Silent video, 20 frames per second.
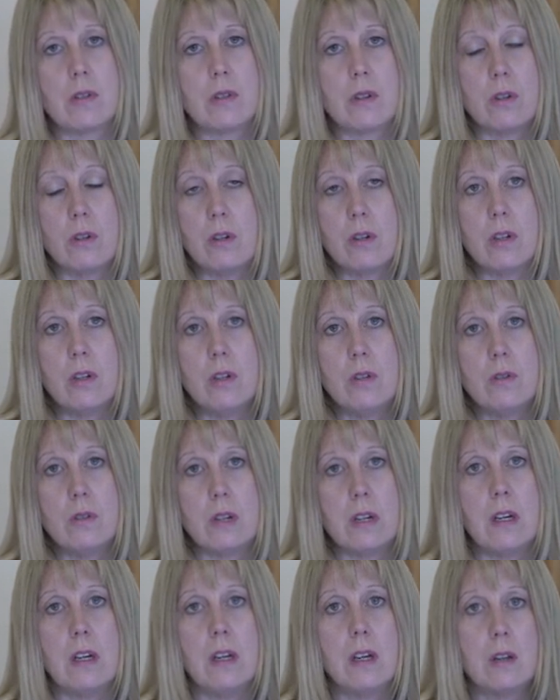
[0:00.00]
so you can use
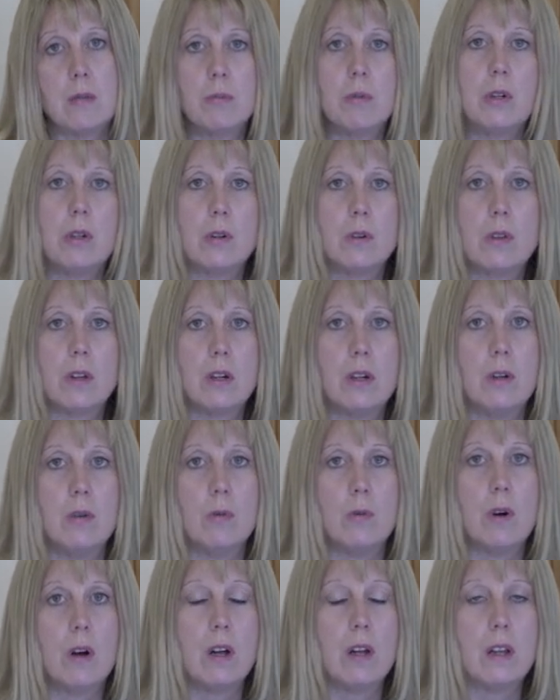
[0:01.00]
any computer that you
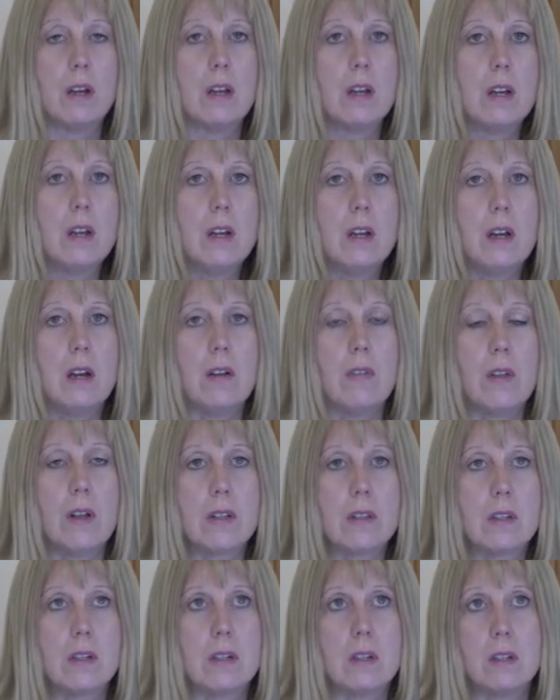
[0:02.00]
want, and
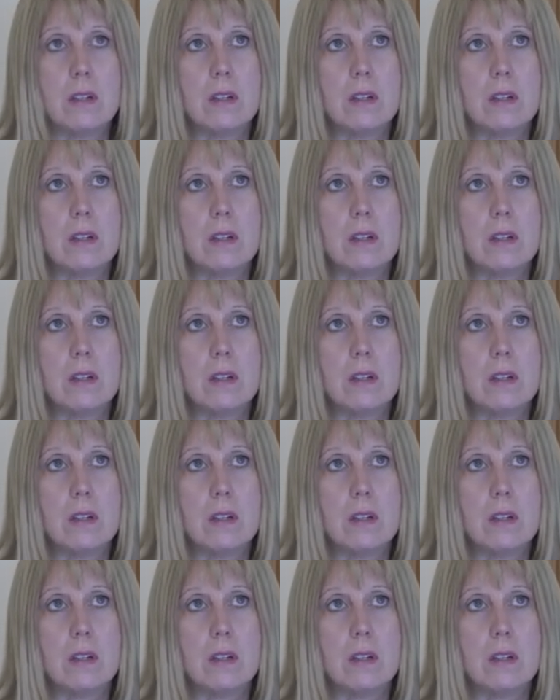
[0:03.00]
that's